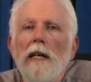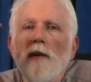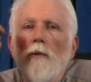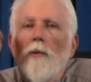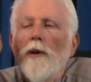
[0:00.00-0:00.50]

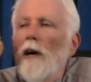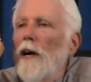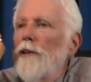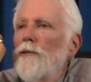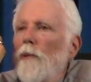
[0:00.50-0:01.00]
We're
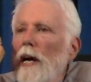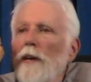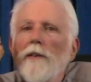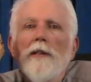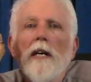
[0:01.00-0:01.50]

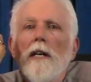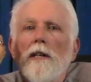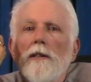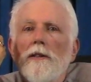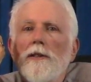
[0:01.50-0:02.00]
hardwired
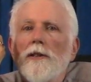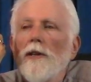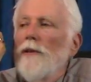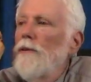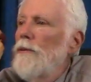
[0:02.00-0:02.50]

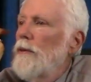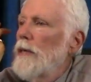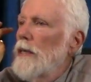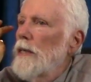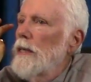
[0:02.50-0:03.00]
to
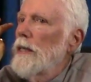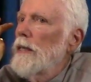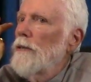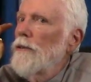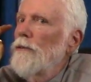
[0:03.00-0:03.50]

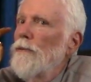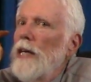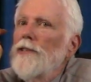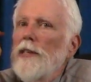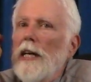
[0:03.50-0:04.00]

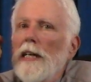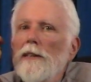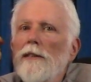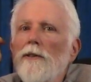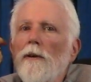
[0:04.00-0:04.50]
resonate
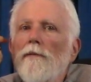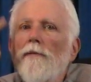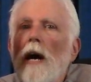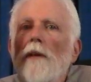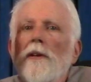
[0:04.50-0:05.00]
to a
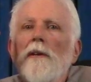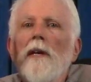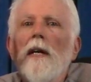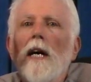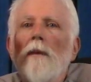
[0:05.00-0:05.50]
father,
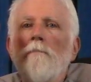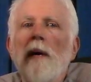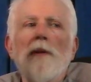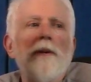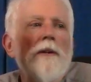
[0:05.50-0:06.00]
a
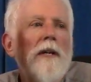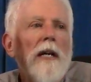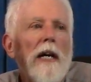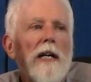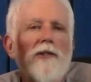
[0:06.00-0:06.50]
mother,
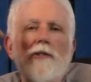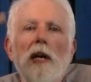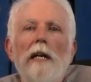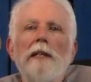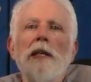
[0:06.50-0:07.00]
a
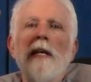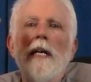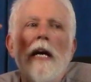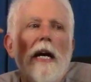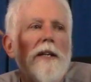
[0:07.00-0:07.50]
son,
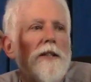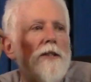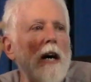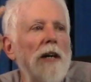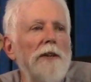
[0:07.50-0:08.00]
and a
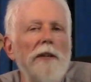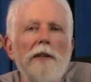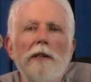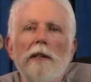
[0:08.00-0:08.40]
daughter.